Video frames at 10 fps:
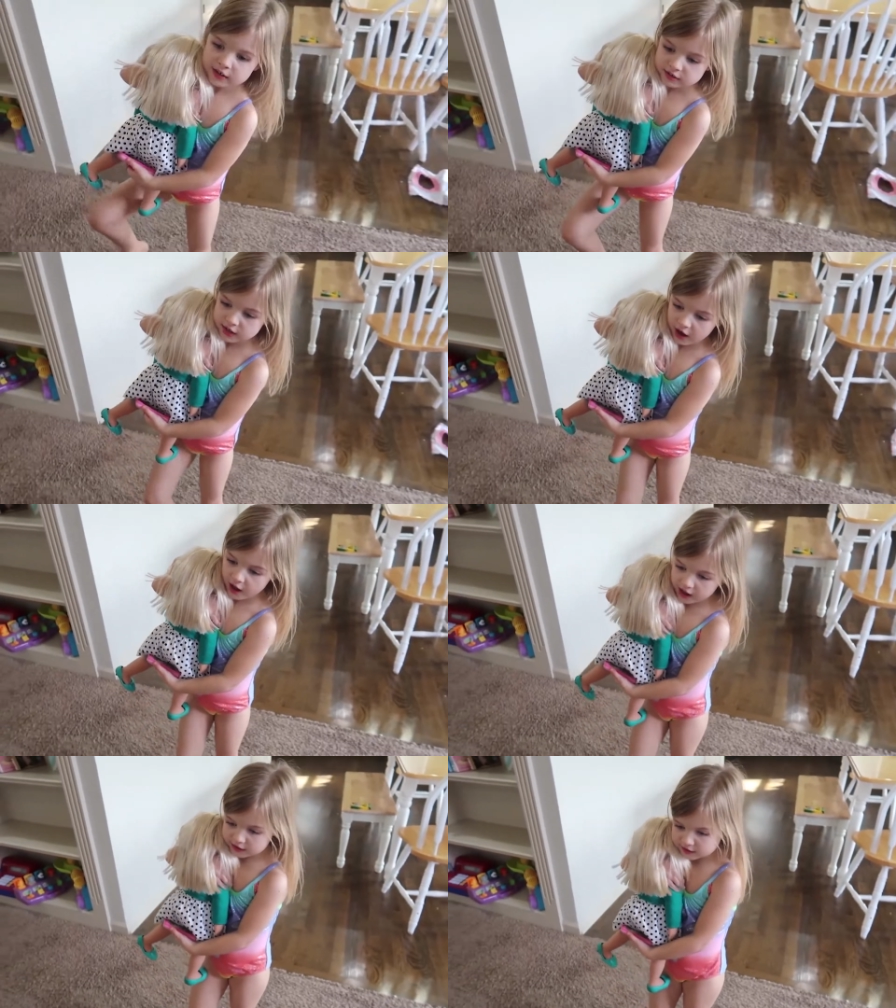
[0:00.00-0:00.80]
Is it hard to
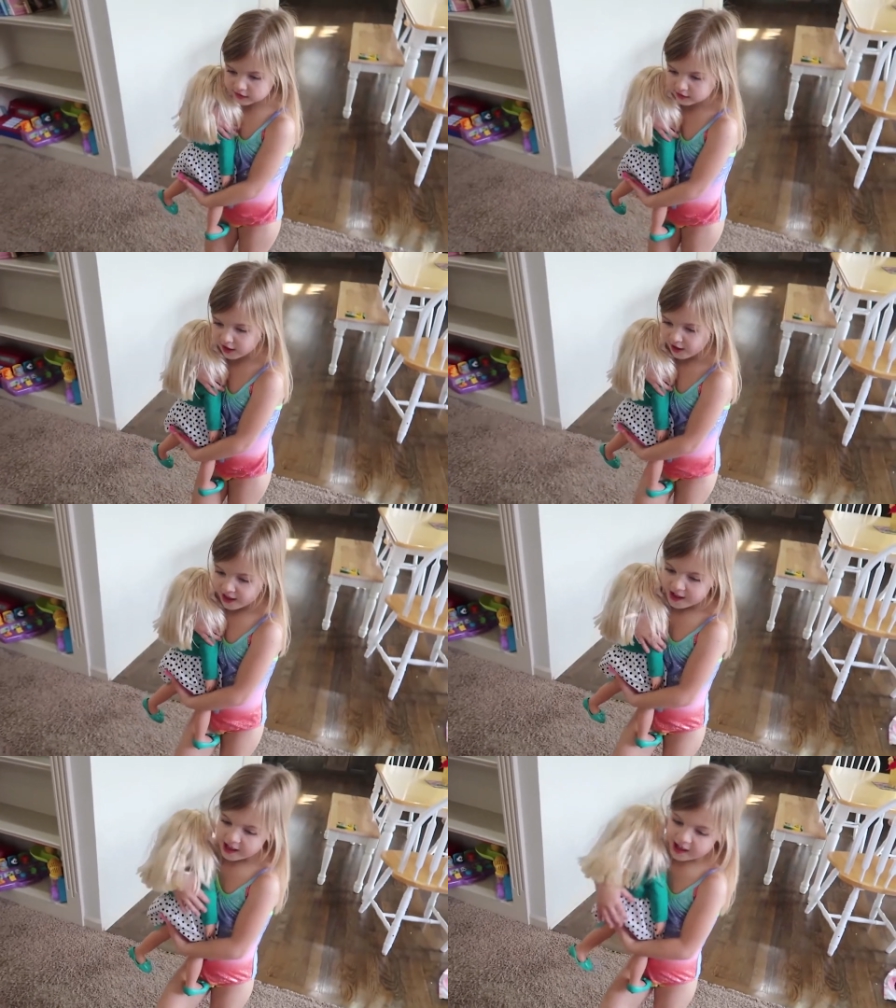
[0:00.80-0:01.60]
hold the baby and talk
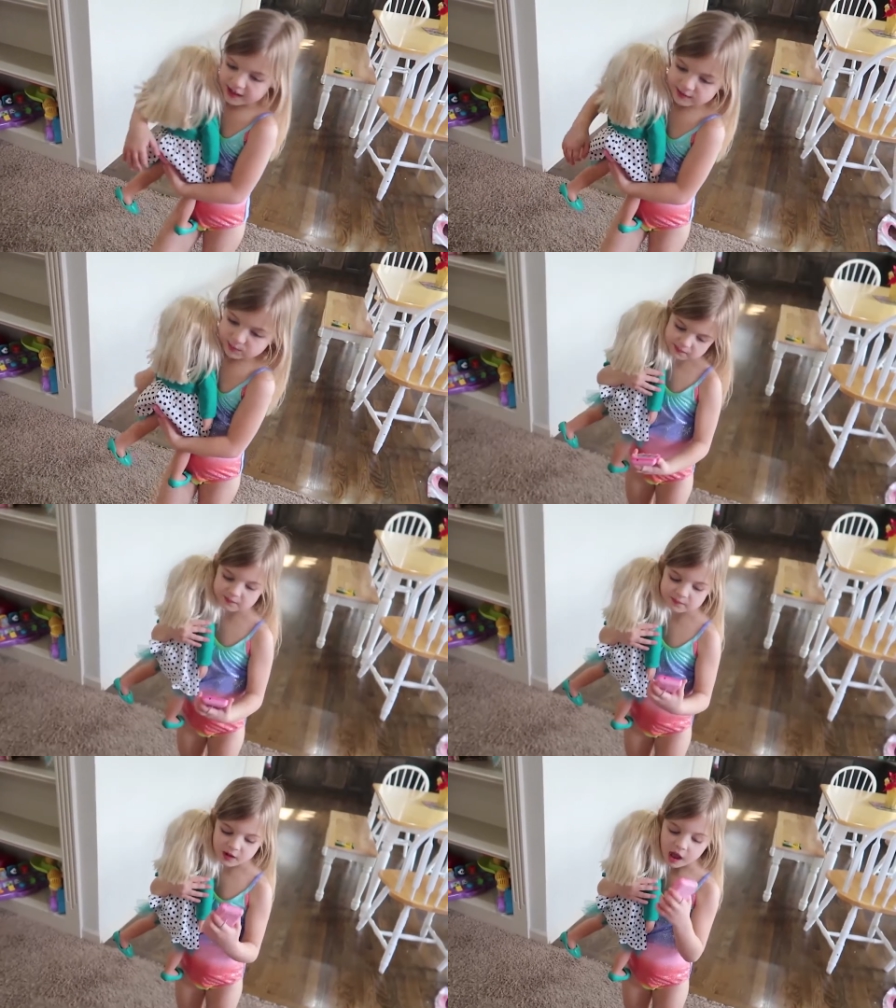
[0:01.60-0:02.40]
on the phone?
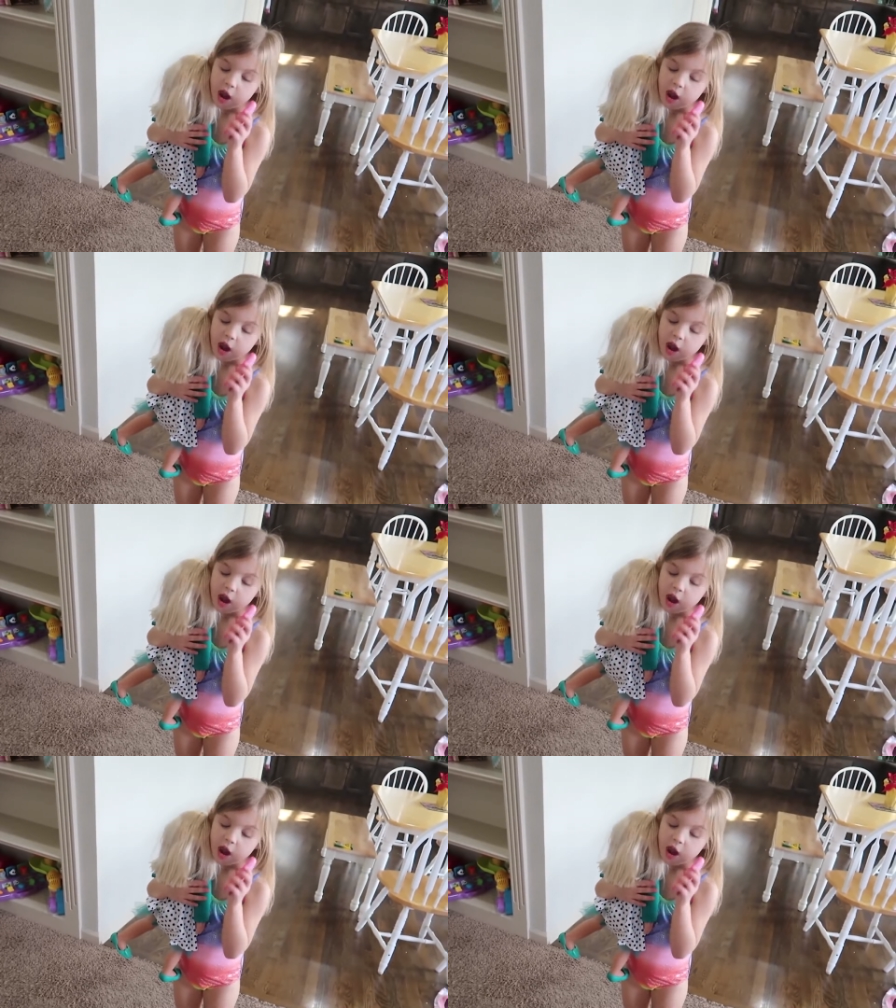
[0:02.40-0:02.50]
Mm -hmm.